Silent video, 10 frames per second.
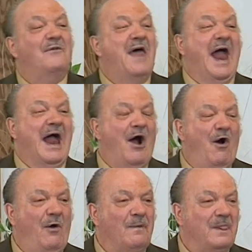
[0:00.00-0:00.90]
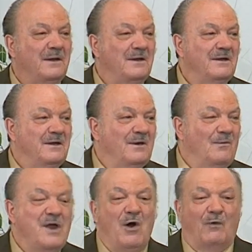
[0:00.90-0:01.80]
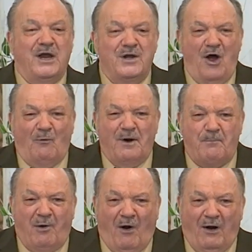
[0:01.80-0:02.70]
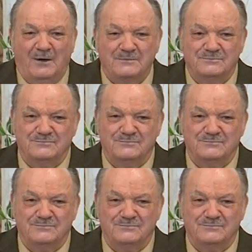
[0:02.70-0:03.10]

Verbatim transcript: now, we only know in part.